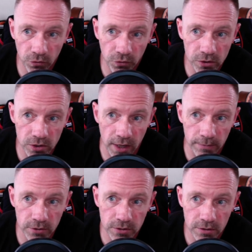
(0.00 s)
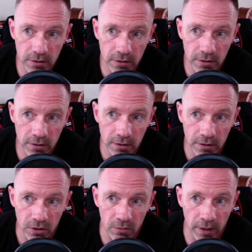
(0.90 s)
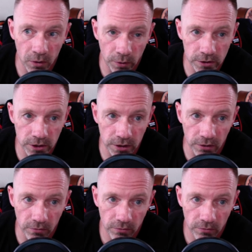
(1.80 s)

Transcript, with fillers: footsteps no matter what you do.